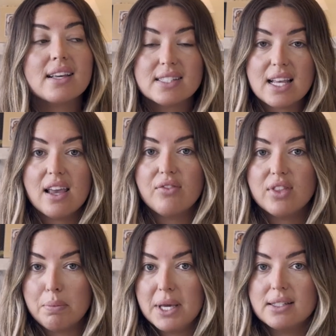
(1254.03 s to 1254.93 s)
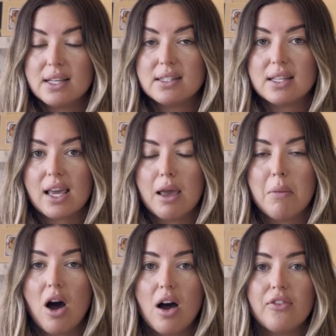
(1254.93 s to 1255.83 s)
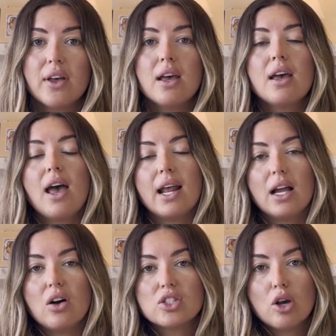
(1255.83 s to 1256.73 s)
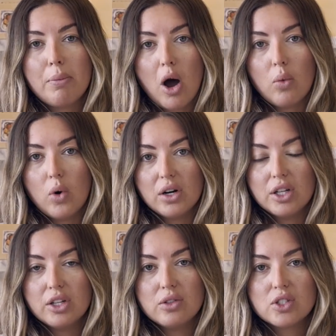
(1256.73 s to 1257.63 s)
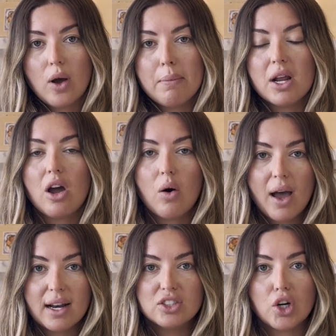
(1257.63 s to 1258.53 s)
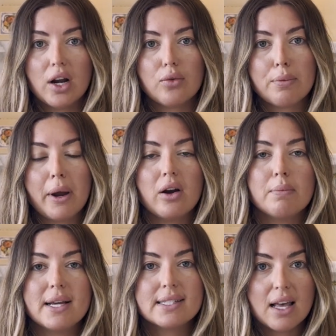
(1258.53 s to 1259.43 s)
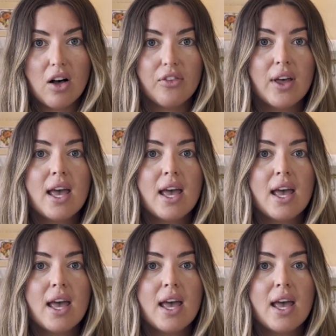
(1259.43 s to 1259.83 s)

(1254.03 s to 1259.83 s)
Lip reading: saved the pieces that came off and I also bought wood glue. So, I'm going to go ahead and try to repair it myself.